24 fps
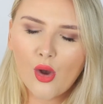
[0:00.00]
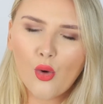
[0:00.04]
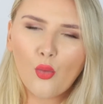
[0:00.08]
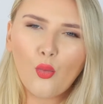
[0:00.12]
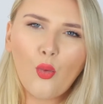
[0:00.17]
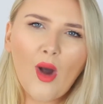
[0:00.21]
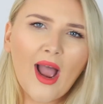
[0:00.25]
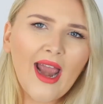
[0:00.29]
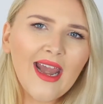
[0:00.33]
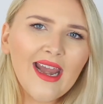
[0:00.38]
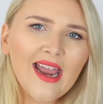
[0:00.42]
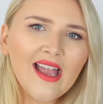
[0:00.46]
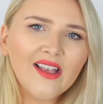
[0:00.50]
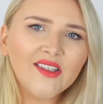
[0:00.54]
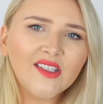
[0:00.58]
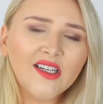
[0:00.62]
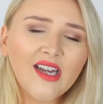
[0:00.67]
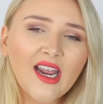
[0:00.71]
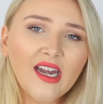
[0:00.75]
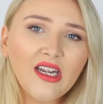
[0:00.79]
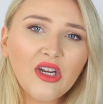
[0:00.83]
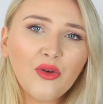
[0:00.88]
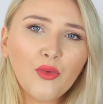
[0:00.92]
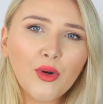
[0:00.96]
Why
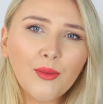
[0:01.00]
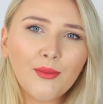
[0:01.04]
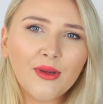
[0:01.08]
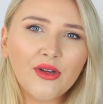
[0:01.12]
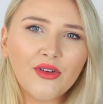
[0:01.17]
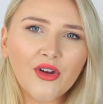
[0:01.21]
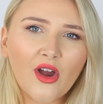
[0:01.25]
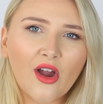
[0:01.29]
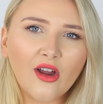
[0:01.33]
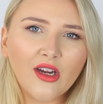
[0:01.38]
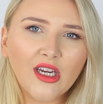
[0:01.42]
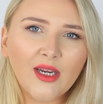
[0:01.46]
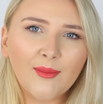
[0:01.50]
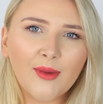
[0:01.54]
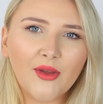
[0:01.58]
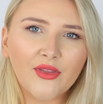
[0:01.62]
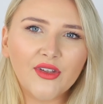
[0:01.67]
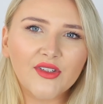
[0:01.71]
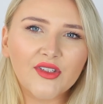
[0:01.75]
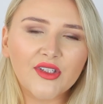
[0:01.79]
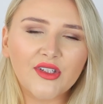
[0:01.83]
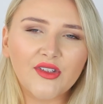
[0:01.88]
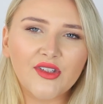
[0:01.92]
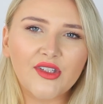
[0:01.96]
hasn't anyone been talking about
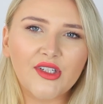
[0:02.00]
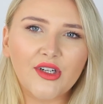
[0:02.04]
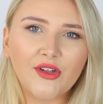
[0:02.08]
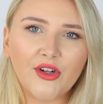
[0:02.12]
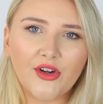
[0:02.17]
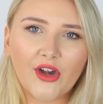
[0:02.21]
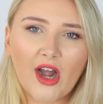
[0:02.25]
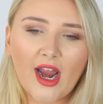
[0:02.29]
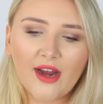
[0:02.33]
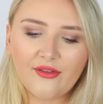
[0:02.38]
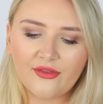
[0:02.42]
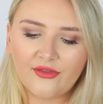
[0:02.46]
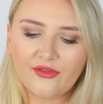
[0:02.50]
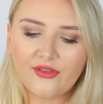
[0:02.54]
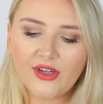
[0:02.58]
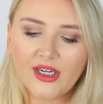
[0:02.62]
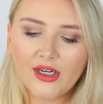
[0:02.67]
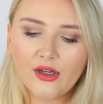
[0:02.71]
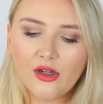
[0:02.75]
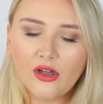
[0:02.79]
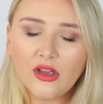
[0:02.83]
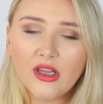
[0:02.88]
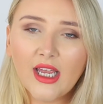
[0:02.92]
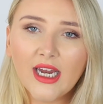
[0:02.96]
this concealer? I
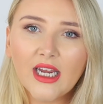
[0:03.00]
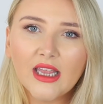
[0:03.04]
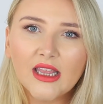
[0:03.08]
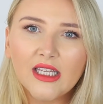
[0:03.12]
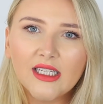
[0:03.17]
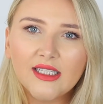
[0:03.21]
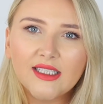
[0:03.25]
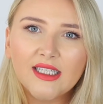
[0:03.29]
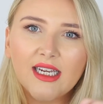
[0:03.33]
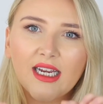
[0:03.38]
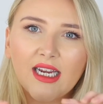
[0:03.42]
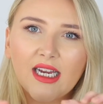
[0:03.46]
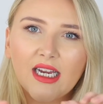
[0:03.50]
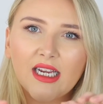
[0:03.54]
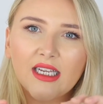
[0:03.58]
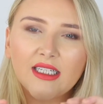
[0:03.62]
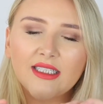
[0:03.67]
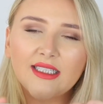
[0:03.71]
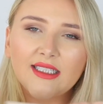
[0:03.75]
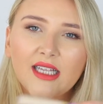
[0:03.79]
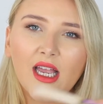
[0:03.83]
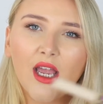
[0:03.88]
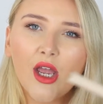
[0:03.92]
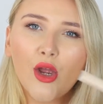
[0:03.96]
feel like this
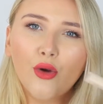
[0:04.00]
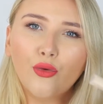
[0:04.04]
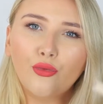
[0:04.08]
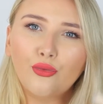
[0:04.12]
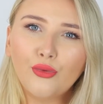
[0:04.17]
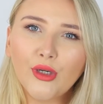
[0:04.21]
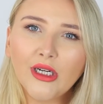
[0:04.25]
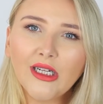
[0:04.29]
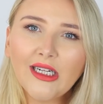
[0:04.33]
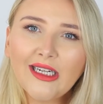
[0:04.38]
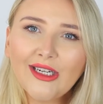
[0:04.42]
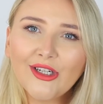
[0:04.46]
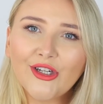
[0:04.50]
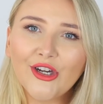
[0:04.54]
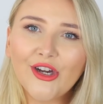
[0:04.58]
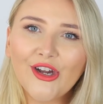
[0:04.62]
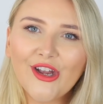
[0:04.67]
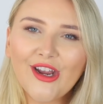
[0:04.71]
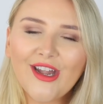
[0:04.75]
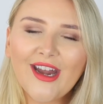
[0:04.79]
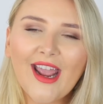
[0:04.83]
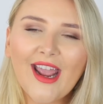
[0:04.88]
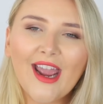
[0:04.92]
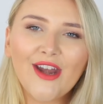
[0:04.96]
is really
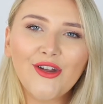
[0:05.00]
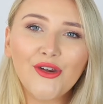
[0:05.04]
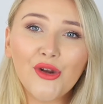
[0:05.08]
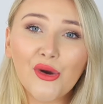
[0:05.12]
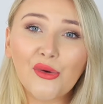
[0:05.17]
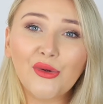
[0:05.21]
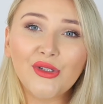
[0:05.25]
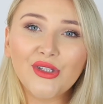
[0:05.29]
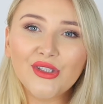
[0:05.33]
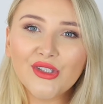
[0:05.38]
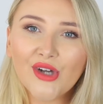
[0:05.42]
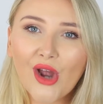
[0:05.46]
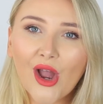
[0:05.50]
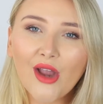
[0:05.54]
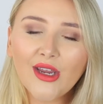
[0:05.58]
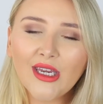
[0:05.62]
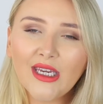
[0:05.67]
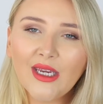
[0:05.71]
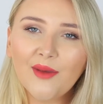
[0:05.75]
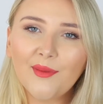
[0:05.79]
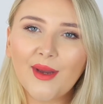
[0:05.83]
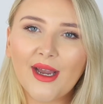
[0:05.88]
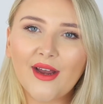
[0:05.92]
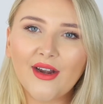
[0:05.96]
good and no one's
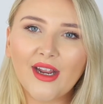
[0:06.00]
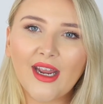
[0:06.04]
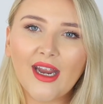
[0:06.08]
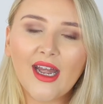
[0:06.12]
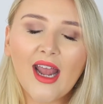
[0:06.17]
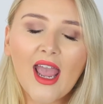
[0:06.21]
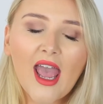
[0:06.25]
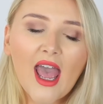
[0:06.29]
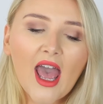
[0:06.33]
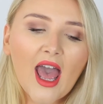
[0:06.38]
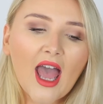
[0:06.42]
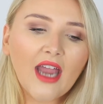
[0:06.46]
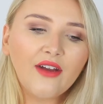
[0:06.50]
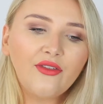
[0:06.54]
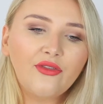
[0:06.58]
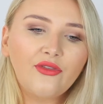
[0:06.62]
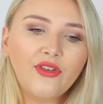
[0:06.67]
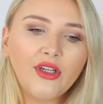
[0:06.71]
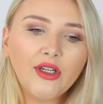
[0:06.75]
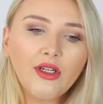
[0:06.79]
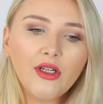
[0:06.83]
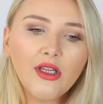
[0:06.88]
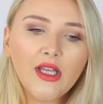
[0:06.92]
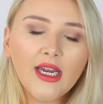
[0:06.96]
talking about it. I
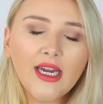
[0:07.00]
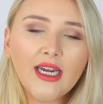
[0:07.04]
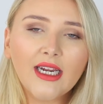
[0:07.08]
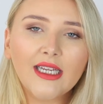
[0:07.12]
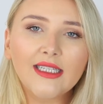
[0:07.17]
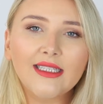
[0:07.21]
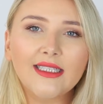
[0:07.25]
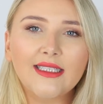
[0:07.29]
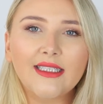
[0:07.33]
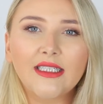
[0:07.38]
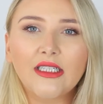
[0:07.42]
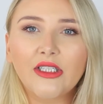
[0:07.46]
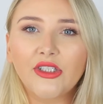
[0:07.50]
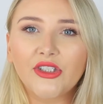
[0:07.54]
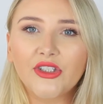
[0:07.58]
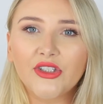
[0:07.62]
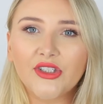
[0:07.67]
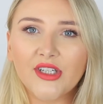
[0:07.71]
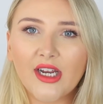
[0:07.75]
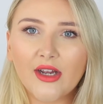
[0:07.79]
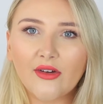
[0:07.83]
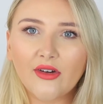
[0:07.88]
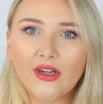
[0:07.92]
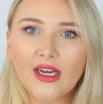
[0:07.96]
feel like
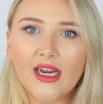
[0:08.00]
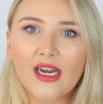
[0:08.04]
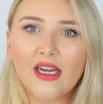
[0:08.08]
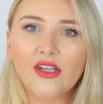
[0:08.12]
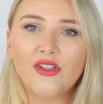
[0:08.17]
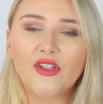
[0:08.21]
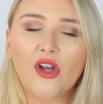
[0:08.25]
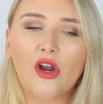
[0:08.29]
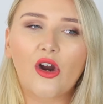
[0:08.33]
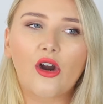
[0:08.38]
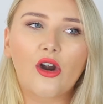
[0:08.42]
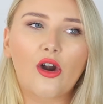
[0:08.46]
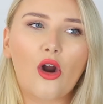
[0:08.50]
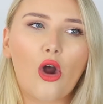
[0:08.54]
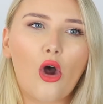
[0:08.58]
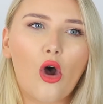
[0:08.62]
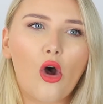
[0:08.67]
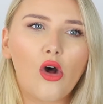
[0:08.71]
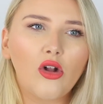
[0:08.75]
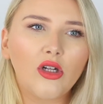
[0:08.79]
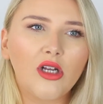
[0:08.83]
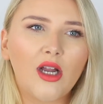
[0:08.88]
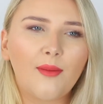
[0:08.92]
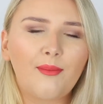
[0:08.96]
concealers nowadays are
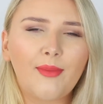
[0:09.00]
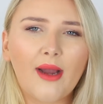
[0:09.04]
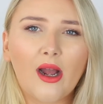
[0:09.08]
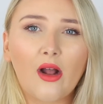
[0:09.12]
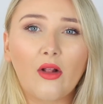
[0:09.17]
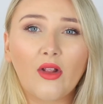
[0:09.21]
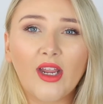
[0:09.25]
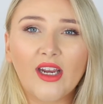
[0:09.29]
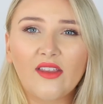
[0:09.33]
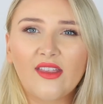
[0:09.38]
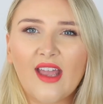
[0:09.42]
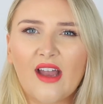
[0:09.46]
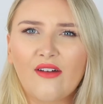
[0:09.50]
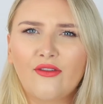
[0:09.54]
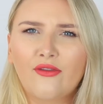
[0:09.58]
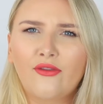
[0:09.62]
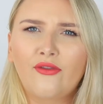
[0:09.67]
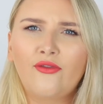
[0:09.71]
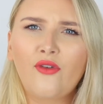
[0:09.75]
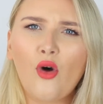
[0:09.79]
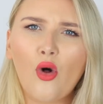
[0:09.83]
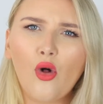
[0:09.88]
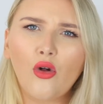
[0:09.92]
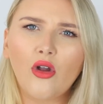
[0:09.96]
all about like that
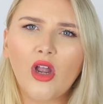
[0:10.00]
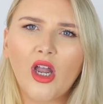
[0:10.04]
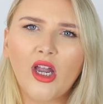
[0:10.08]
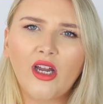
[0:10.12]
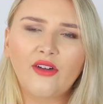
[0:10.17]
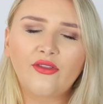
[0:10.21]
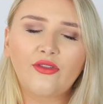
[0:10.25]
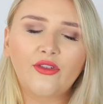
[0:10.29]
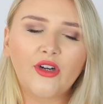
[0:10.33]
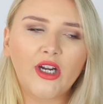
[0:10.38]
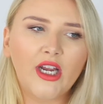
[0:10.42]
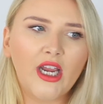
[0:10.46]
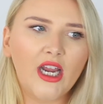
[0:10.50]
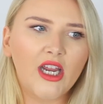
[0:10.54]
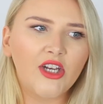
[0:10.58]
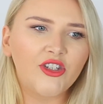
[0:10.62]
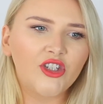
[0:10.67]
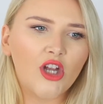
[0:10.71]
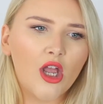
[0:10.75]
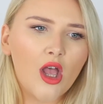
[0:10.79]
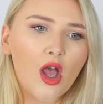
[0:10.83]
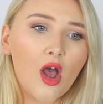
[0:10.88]
full coverage,